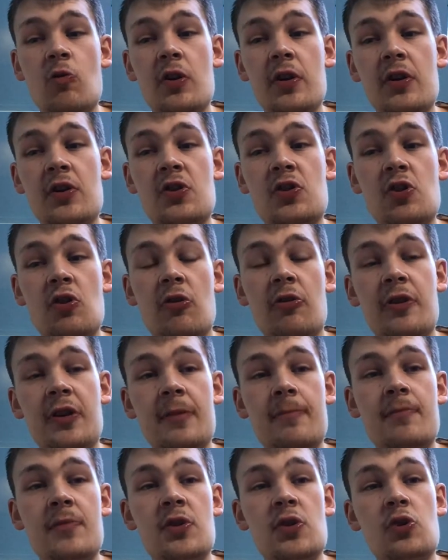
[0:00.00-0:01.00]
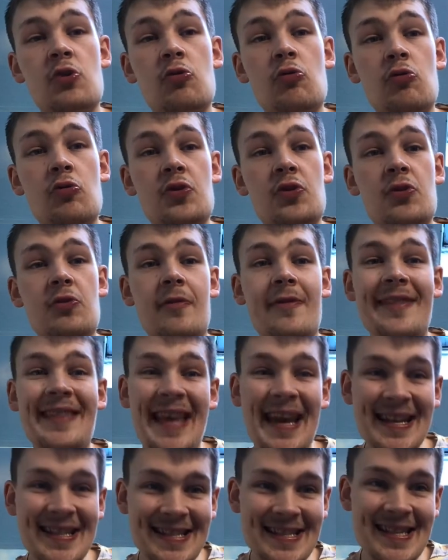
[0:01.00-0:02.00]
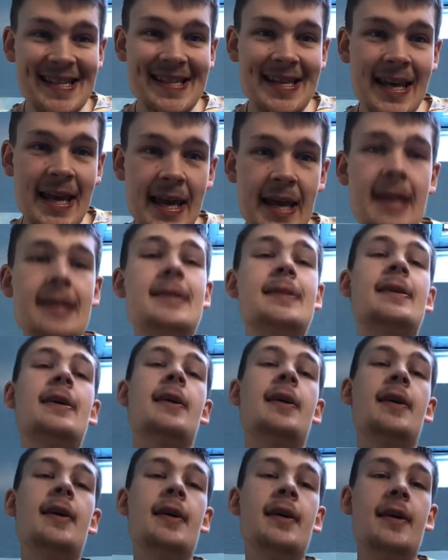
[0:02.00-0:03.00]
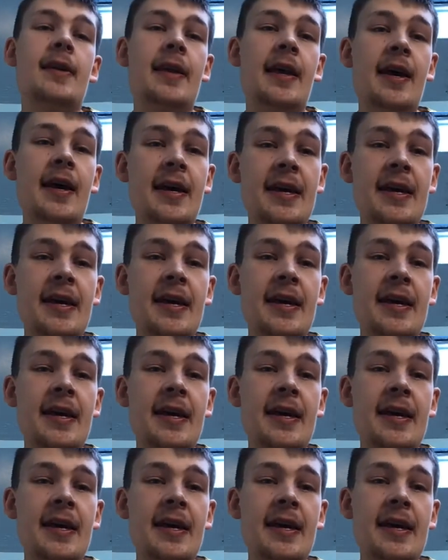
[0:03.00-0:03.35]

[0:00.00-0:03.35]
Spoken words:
Everton 1, Tottenham 2. So that is it.